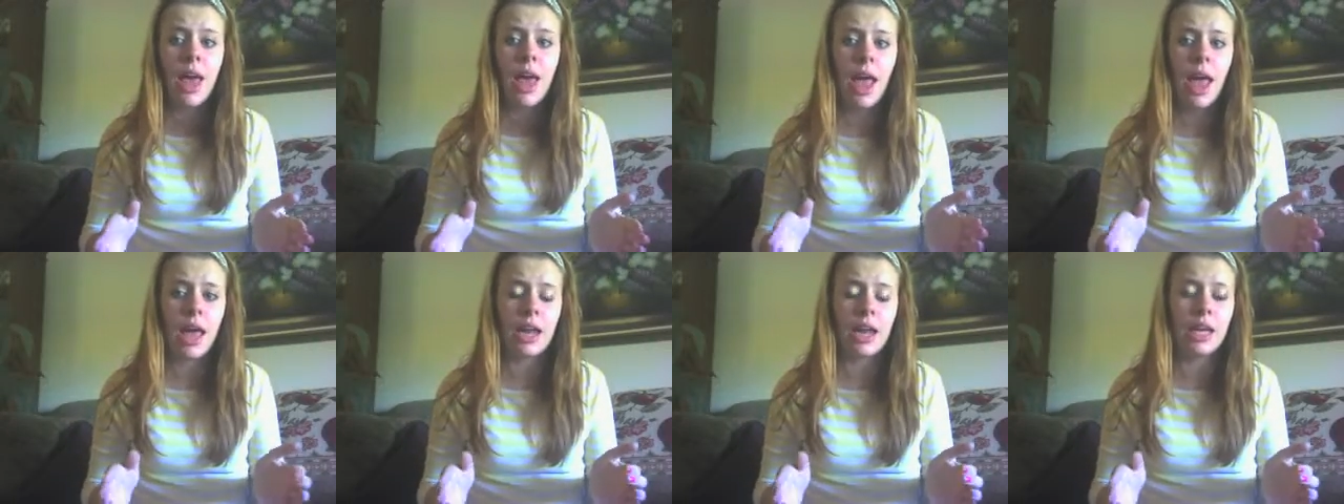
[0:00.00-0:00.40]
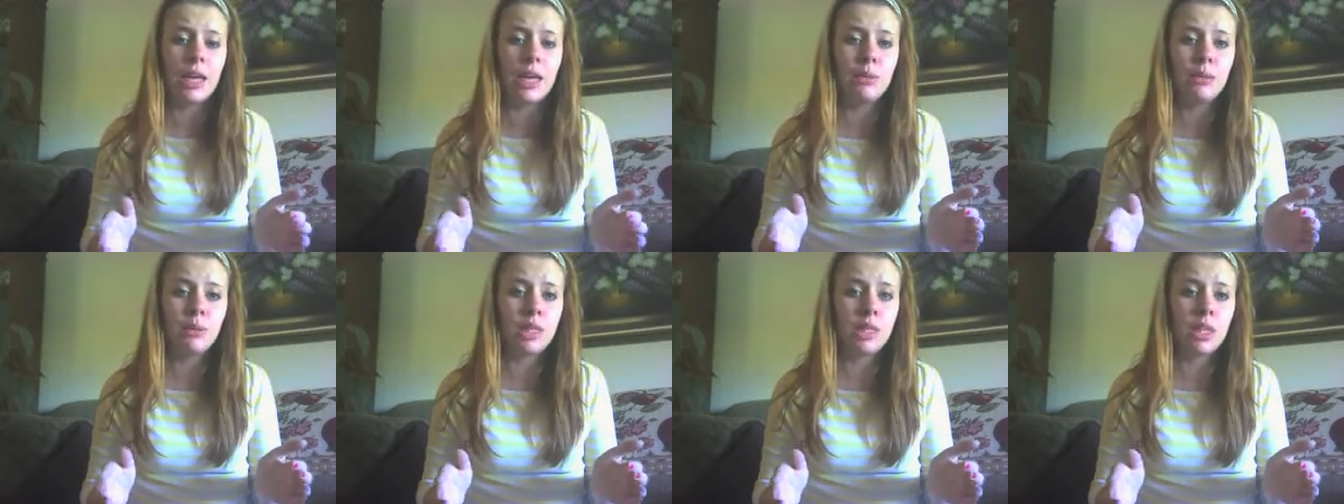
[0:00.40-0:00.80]
and it
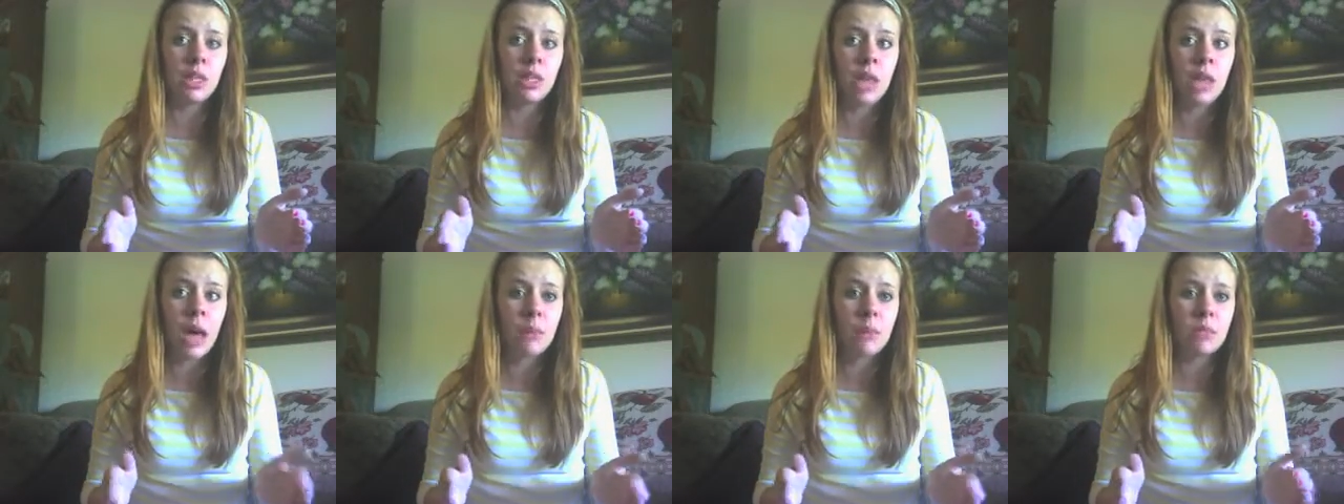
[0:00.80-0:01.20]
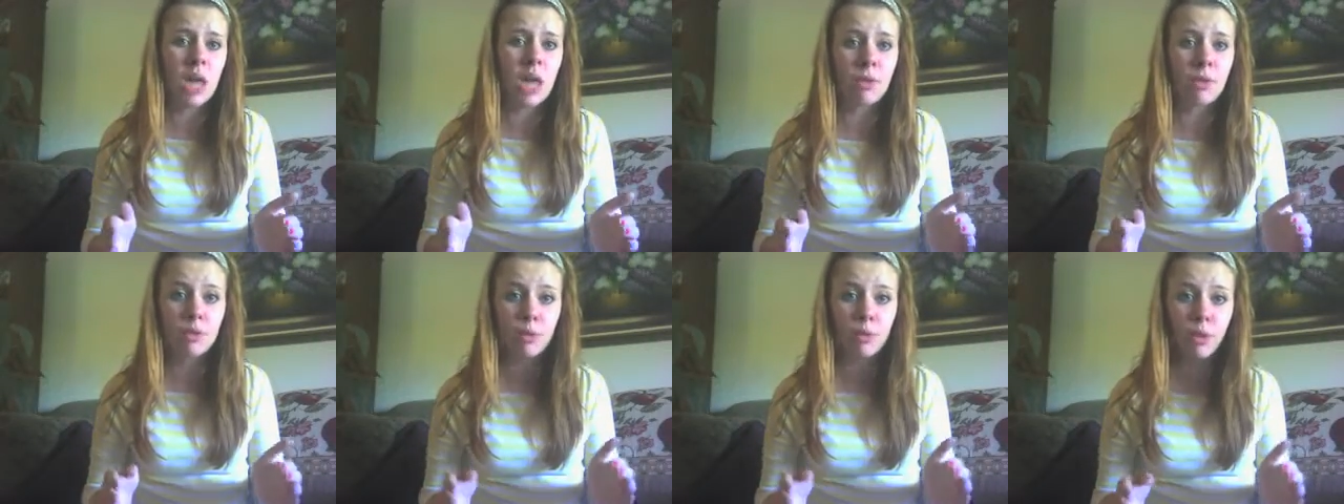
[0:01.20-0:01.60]
keeps your
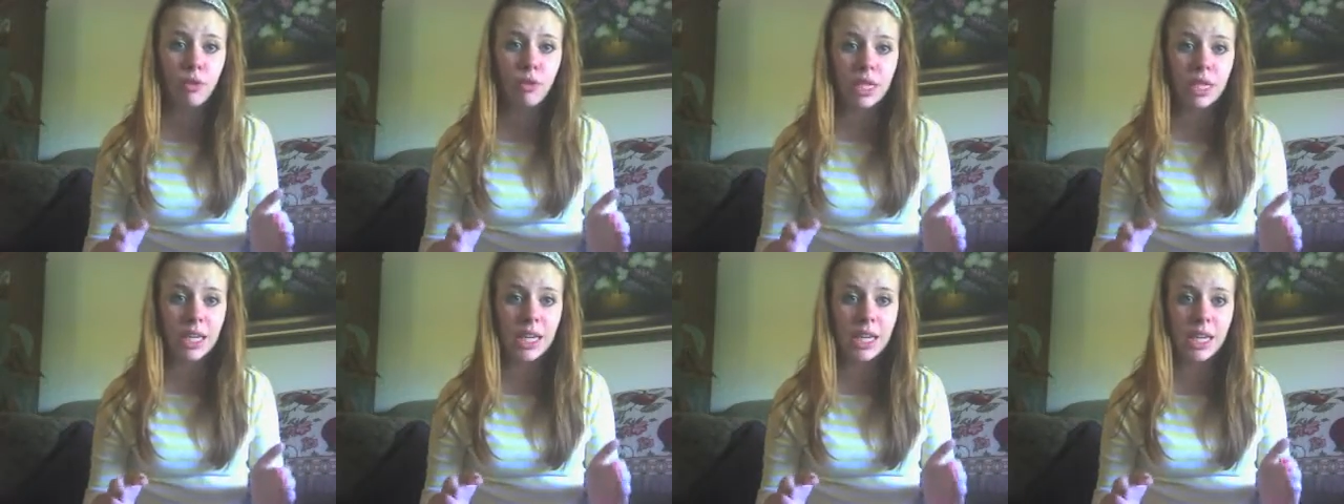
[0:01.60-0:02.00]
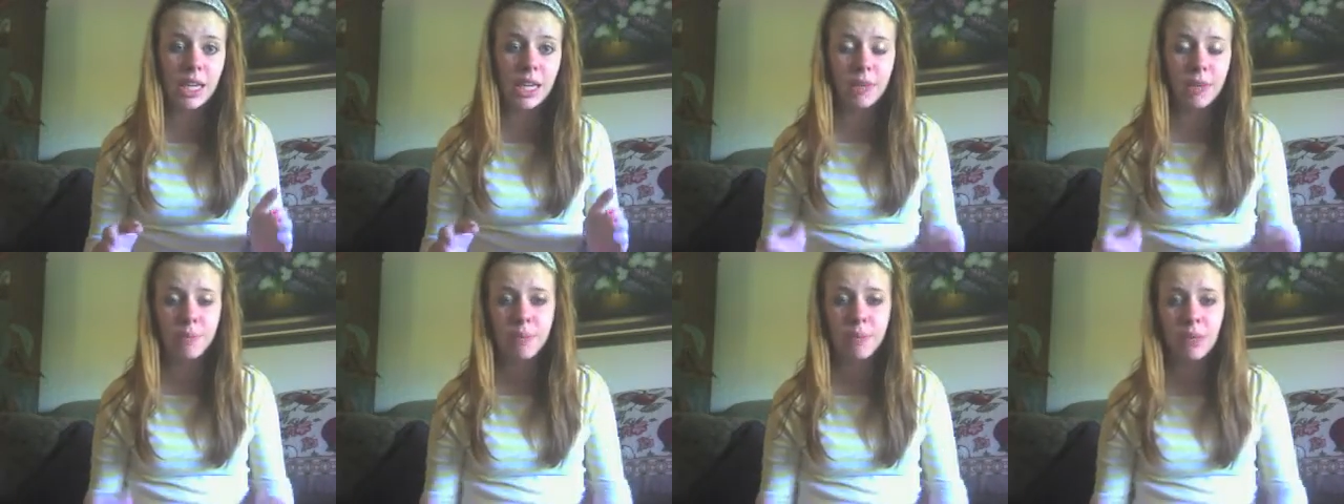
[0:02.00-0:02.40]
laptop from
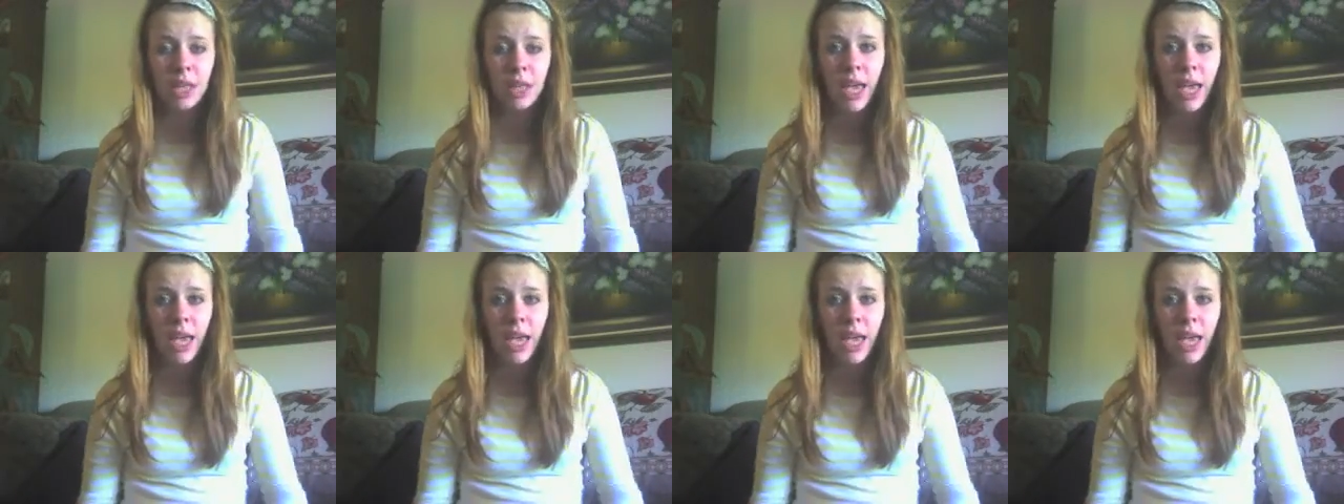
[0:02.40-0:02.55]
overheating.